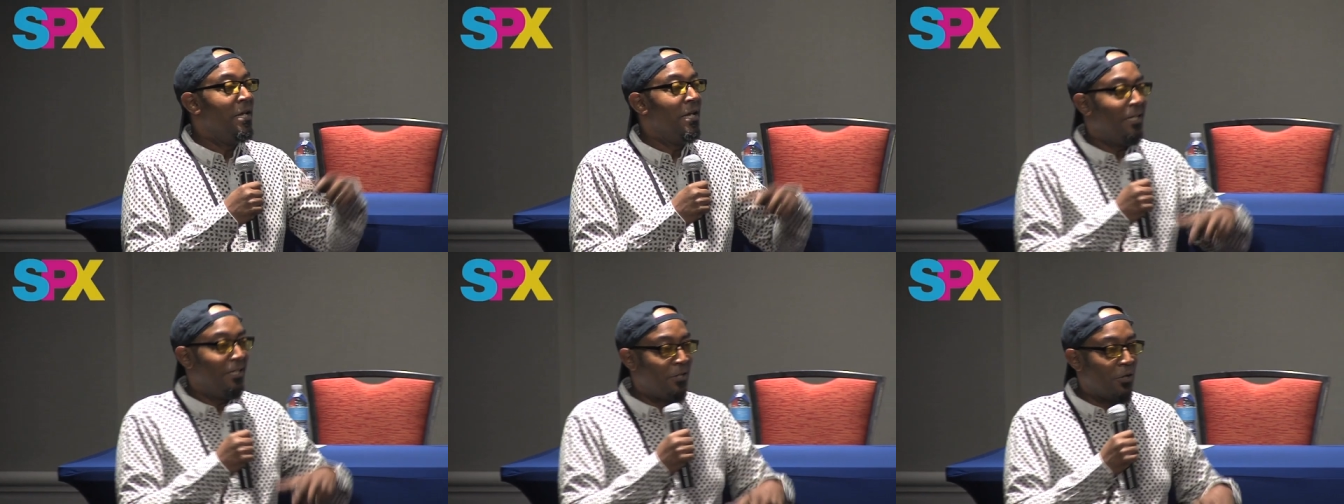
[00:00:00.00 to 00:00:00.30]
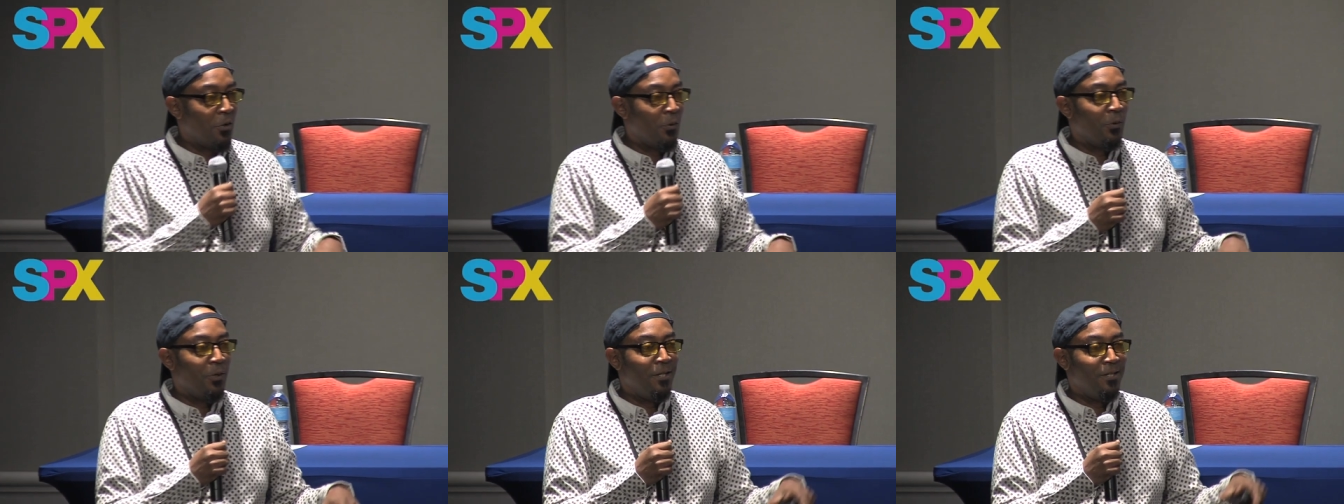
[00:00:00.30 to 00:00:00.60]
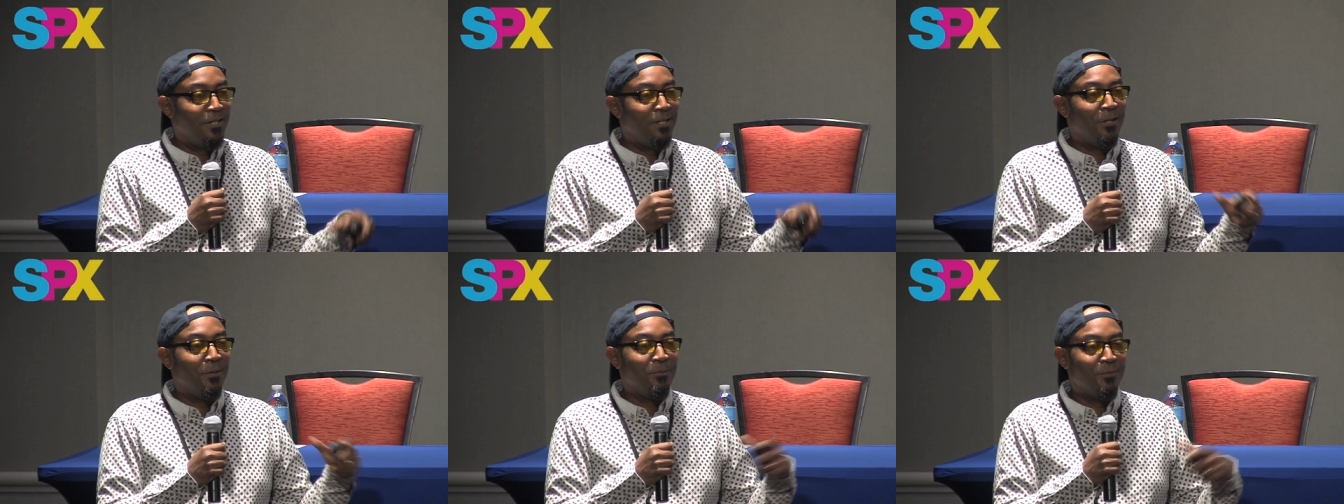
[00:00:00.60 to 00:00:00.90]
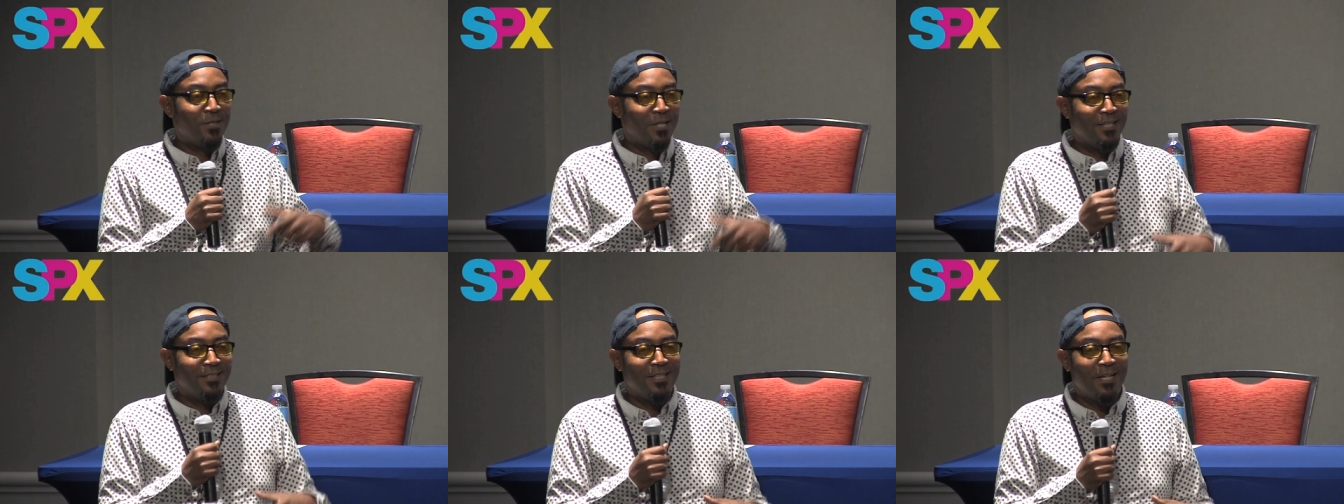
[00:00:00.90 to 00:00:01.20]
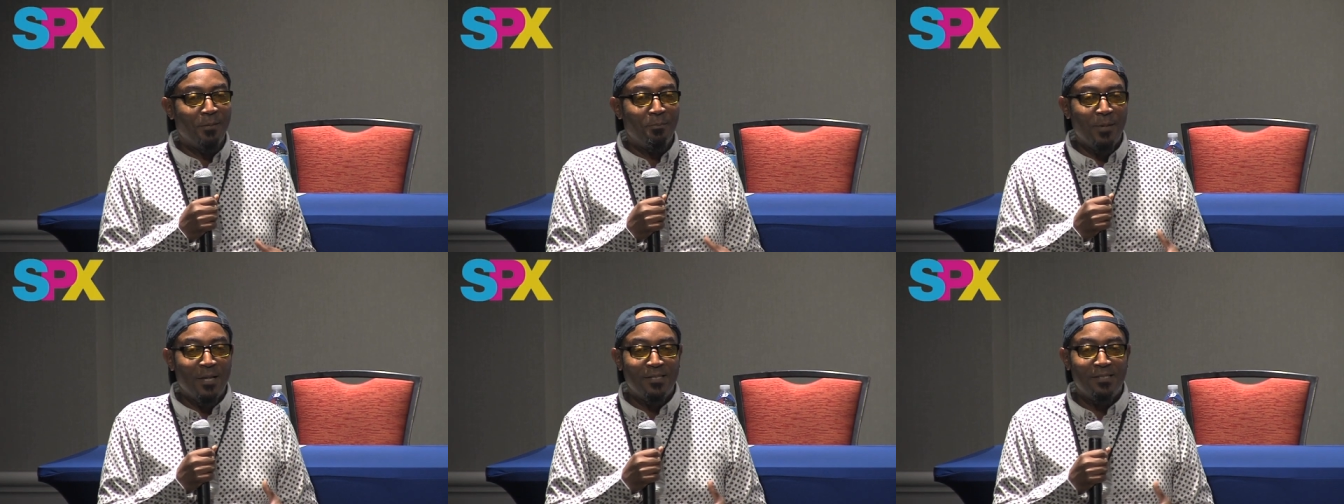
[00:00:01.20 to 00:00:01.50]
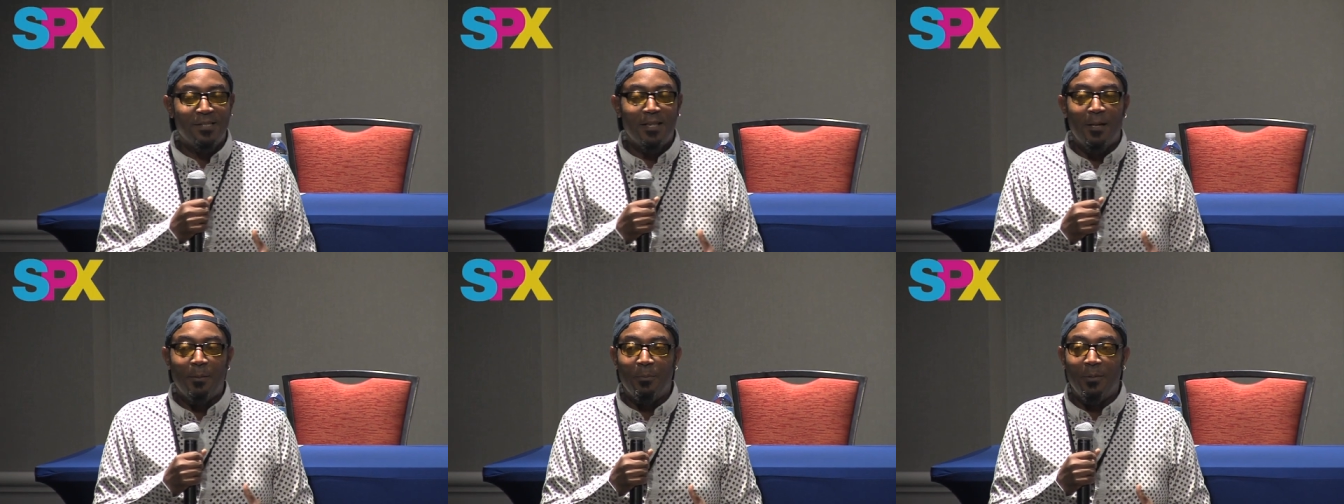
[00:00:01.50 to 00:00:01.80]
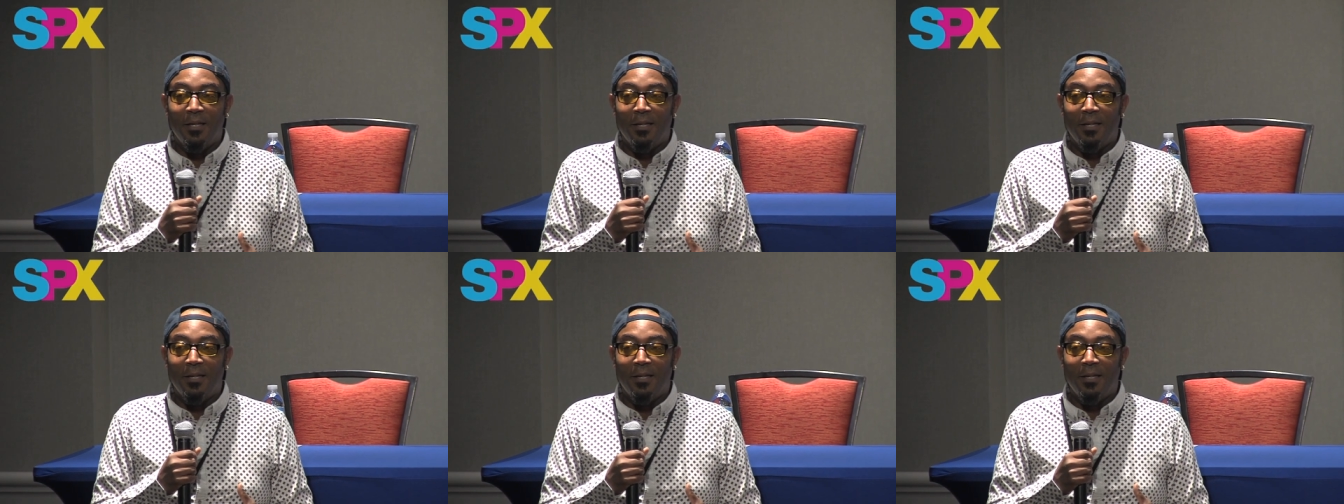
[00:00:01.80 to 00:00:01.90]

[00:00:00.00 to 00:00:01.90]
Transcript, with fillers: you know, idioms that they mess up.